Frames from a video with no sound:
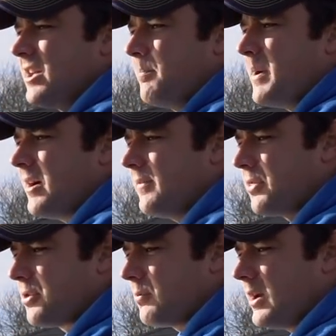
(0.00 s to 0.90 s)
at about
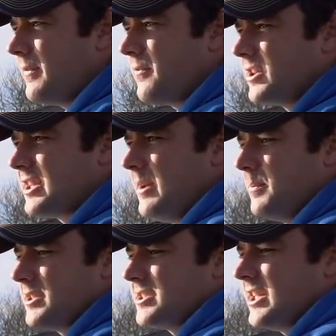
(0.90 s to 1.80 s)
3 foot
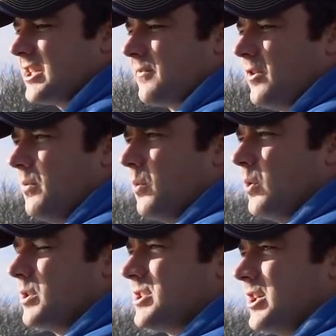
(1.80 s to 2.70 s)
deep in 6 foot of
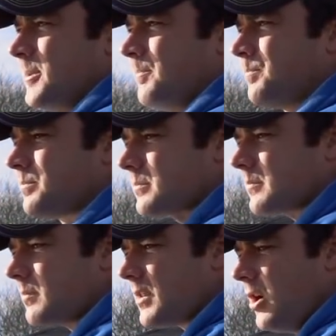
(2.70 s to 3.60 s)
water
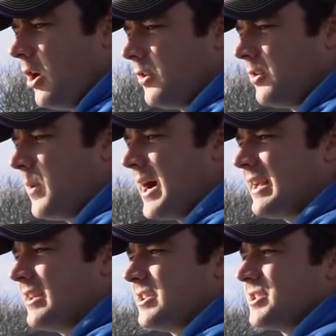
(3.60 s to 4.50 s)
on the
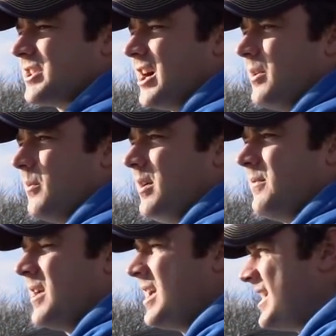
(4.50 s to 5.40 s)
waggler to start
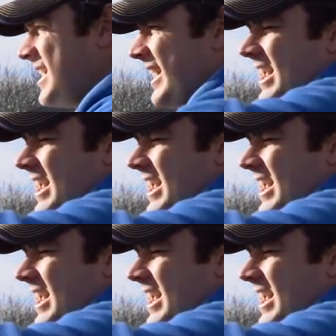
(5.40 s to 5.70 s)
with. And